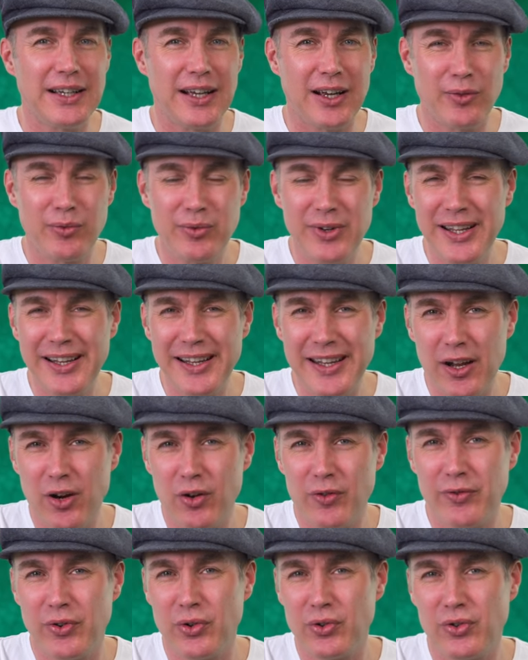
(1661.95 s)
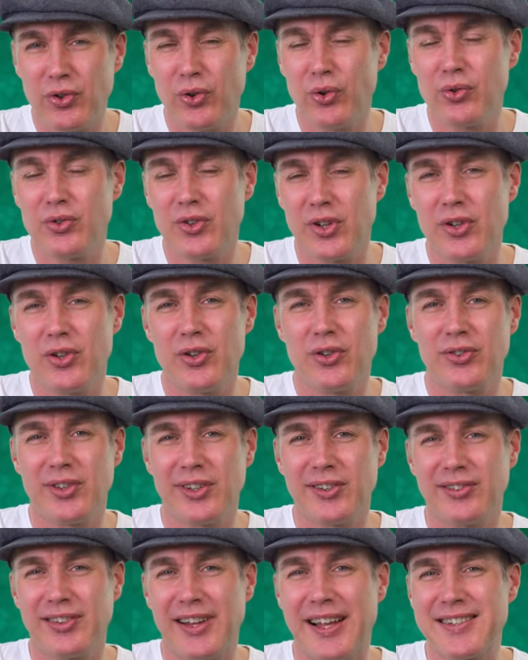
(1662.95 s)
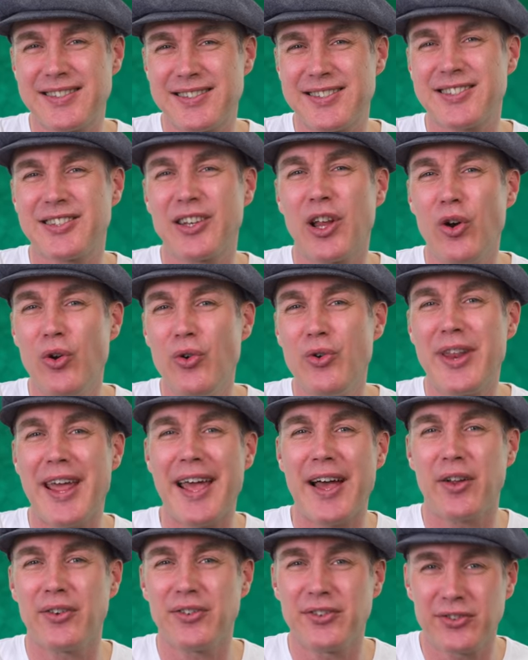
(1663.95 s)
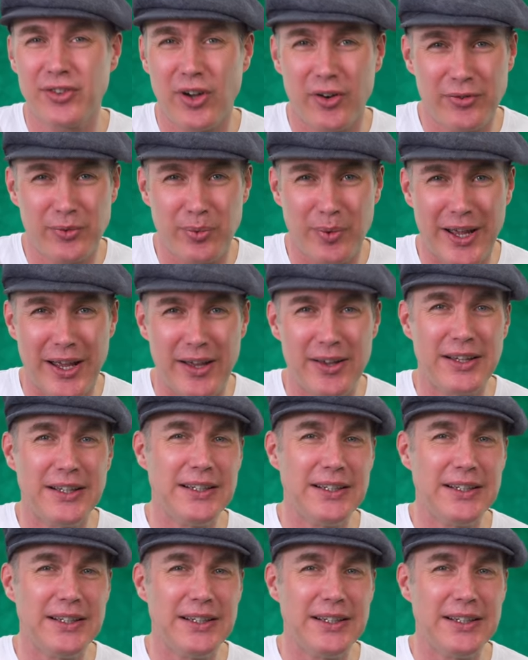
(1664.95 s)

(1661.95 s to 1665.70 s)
a really helpful tool to use is like slow down software.